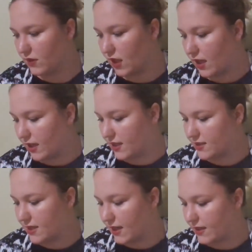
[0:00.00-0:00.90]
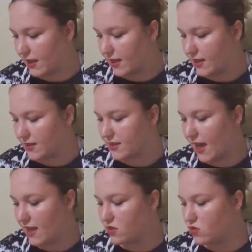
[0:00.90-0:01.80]
he said that it is
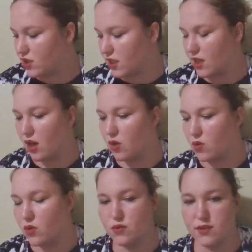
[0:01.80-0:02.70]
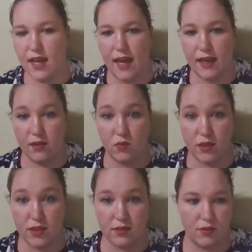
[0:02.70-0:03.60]
Katsushika Hokusai,
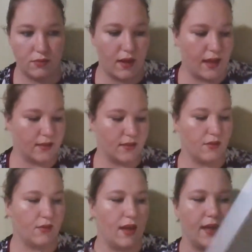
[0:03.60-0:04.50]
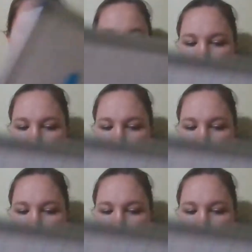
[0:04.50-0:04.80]
which is correct. Okay, so